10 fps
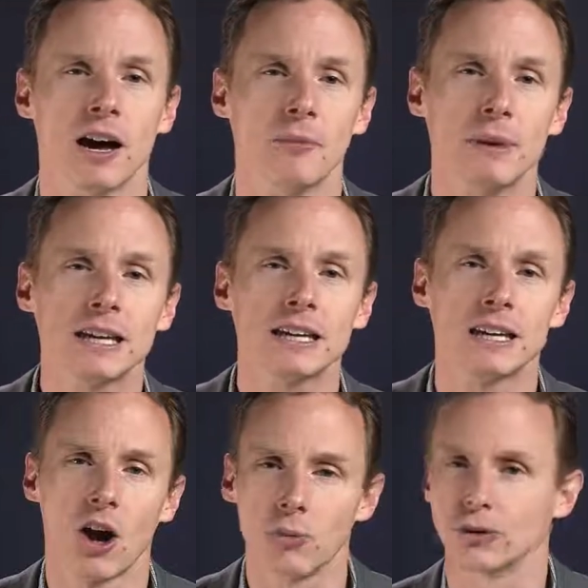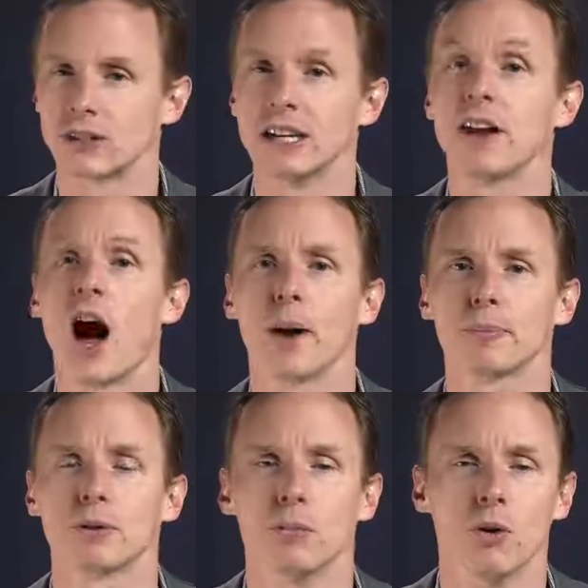making it almost
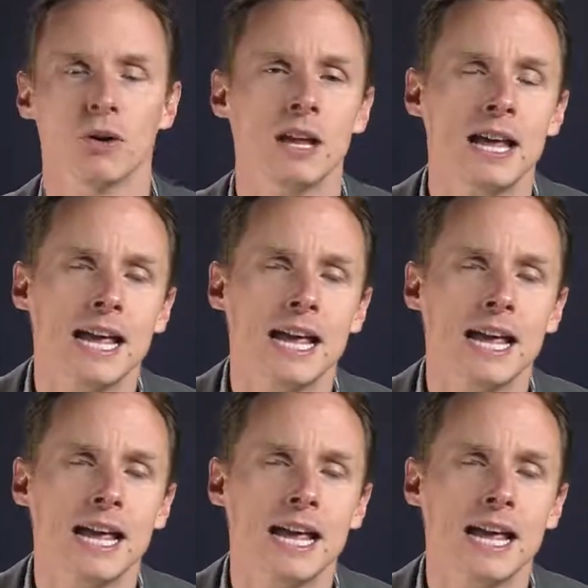inoperable.